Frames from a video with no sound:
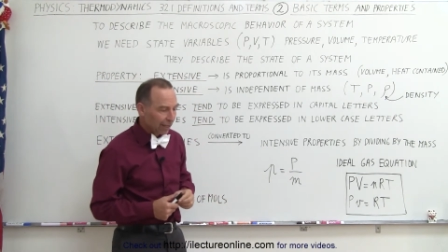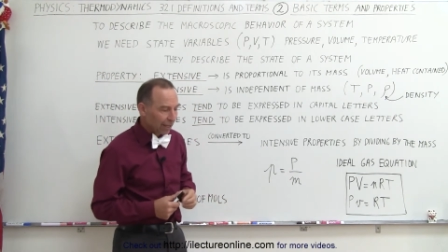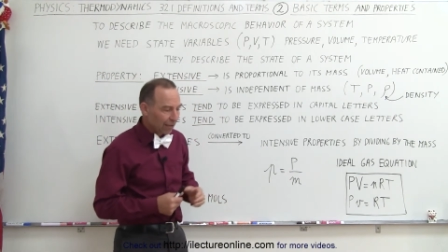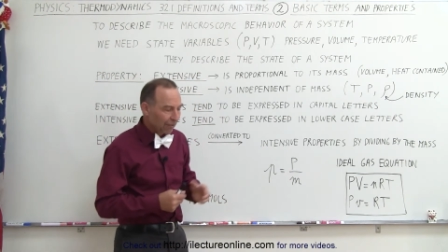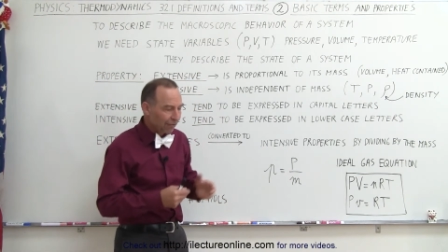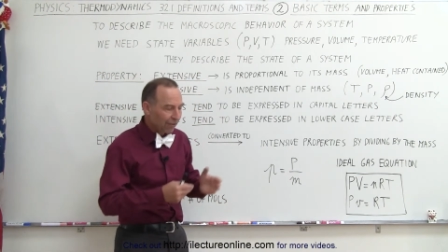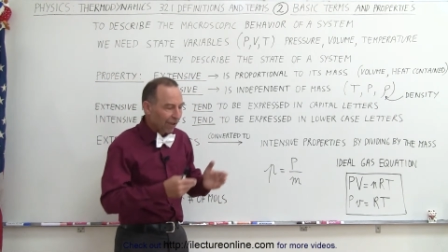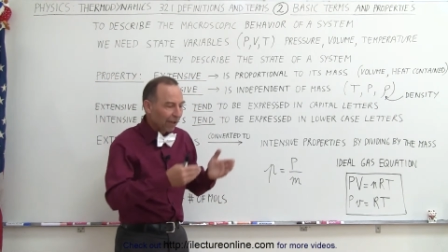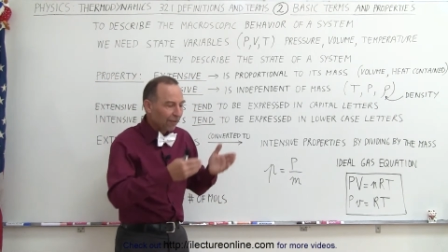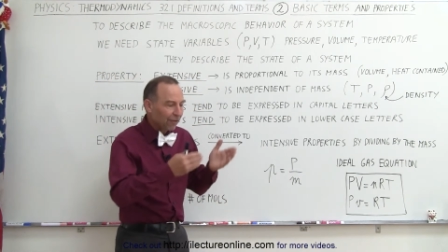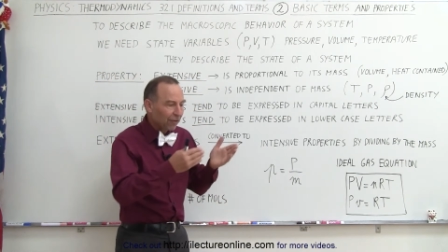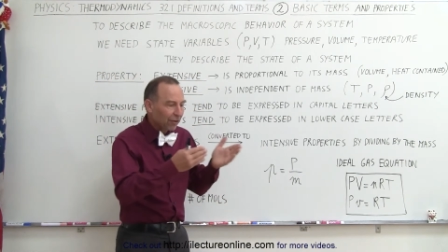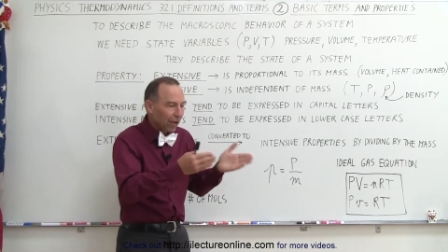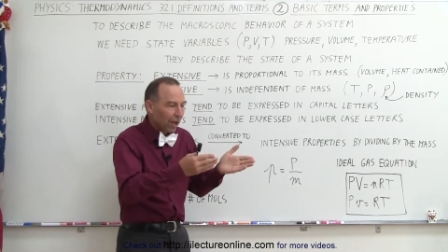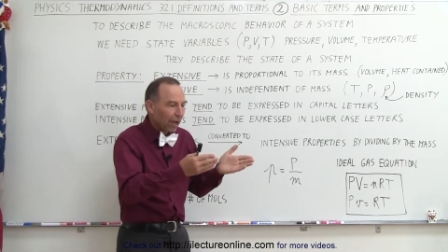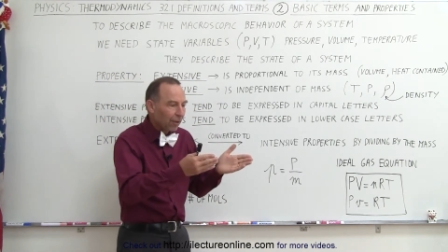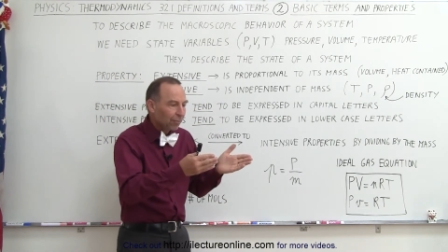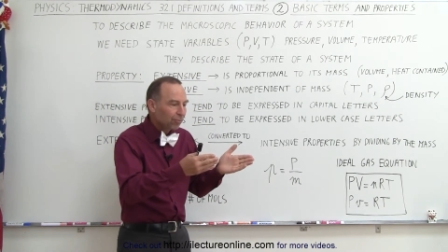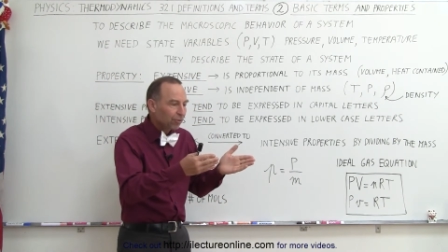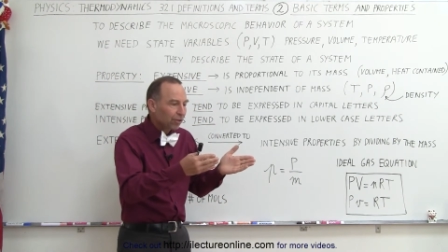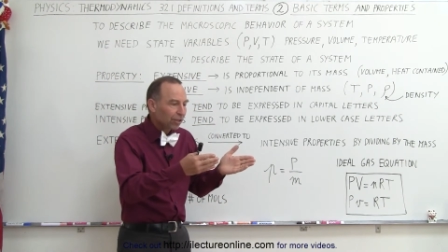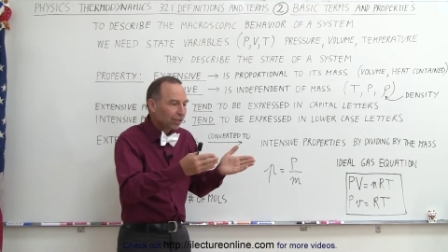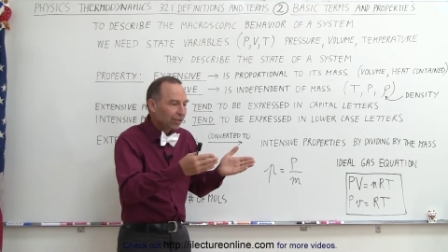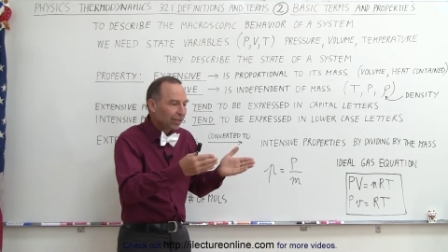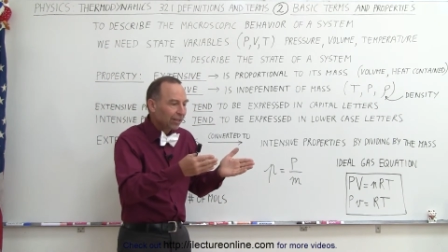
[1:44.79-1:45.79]
If you have an
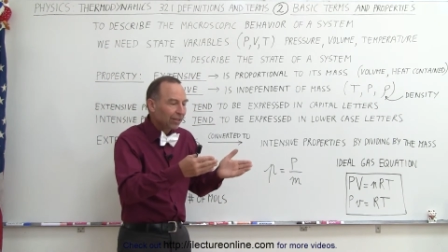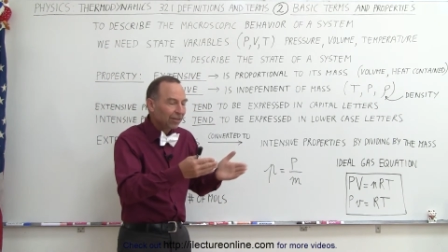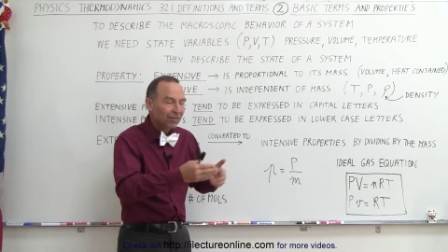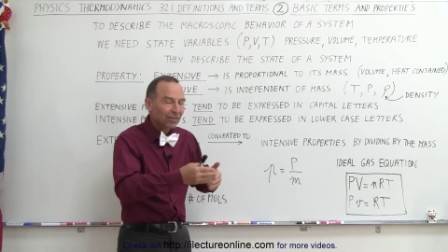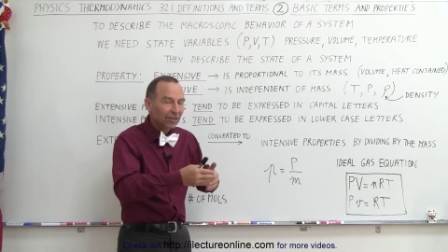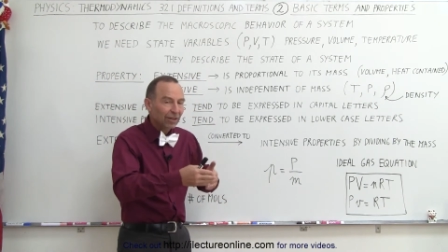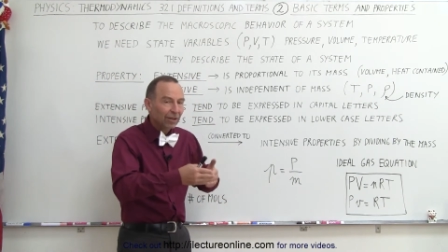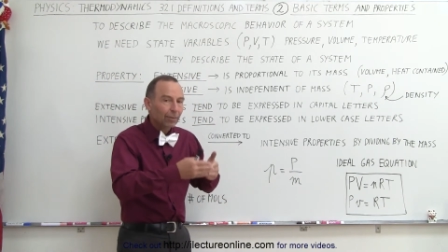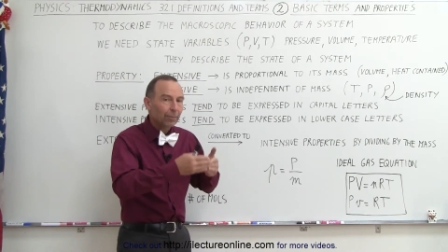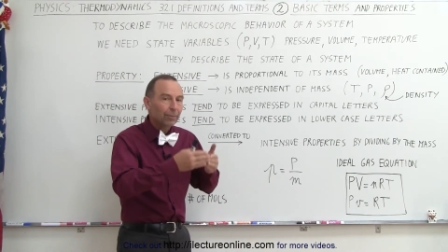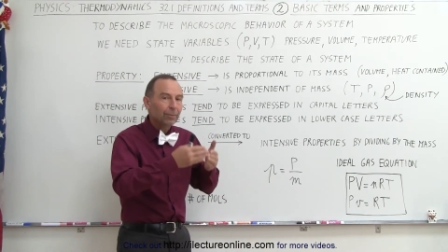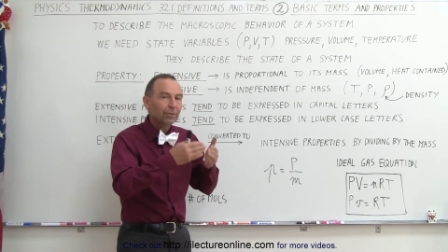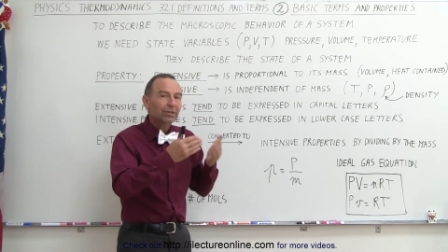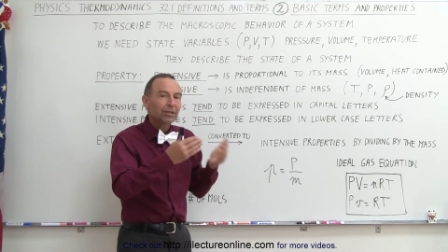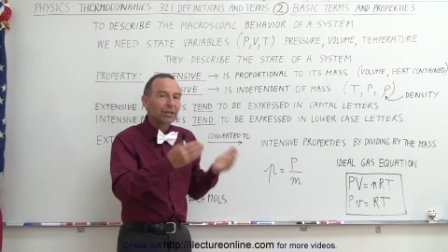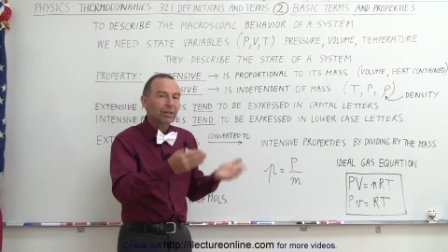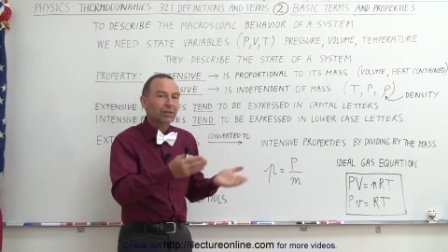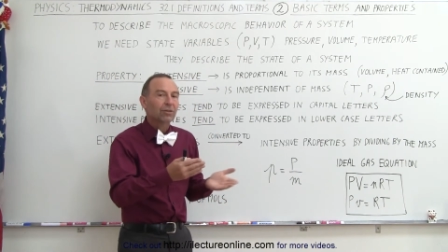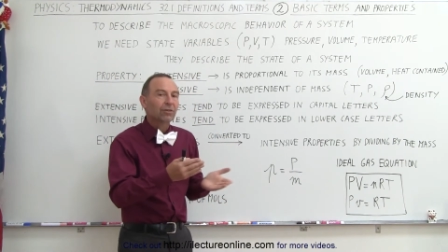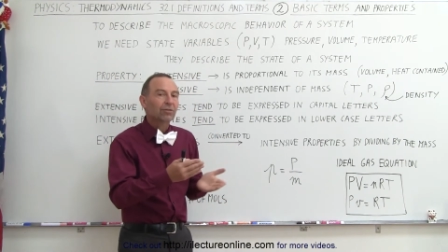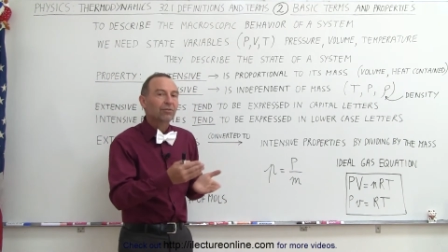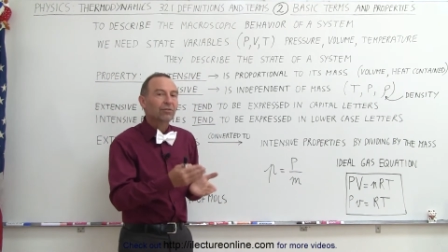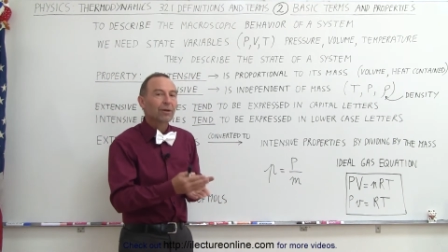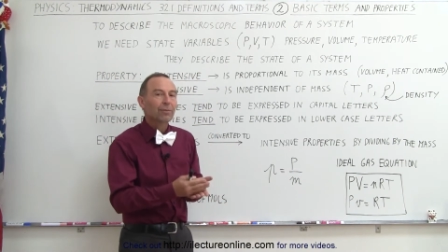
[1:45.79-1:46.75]
object that is at a particular